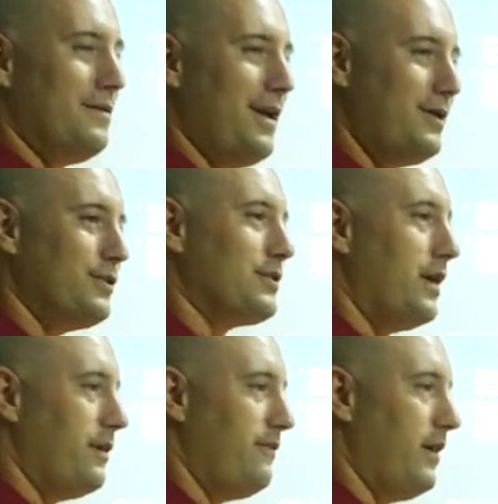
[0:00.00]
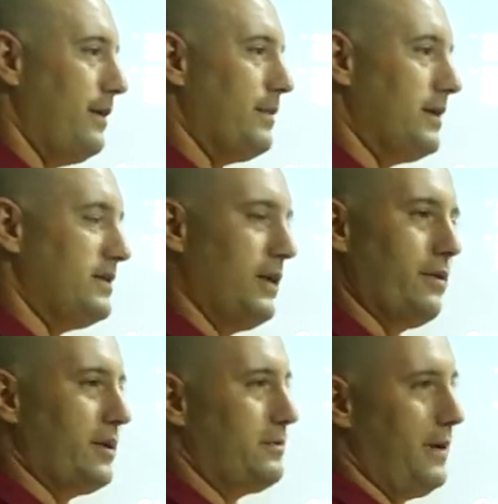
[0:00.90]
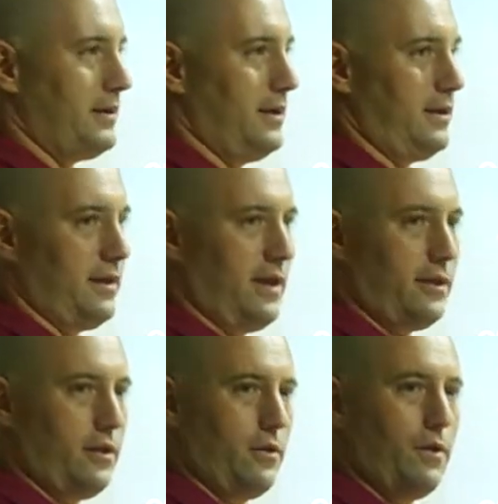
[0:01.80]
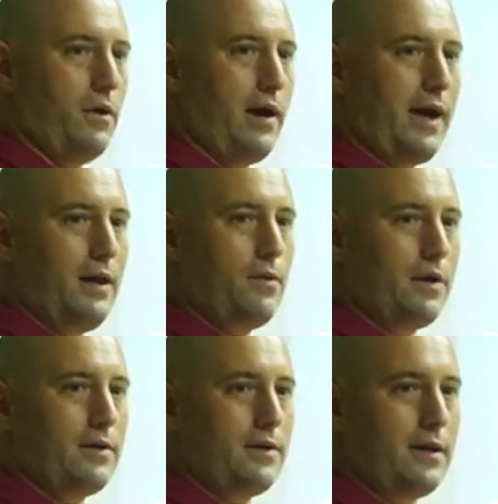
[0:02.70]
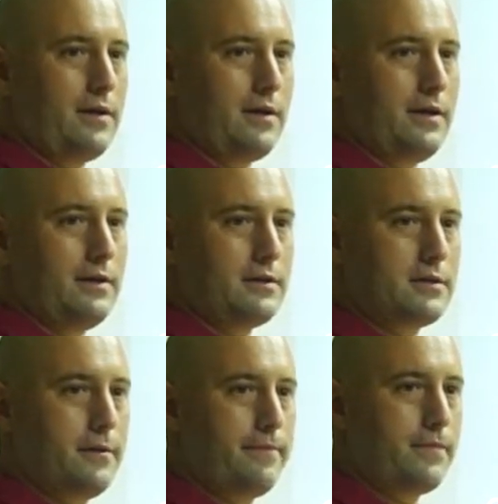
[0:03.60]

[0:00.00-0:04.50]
Nature's kind of funny because they were expecting, they thought, well, anywhere that there is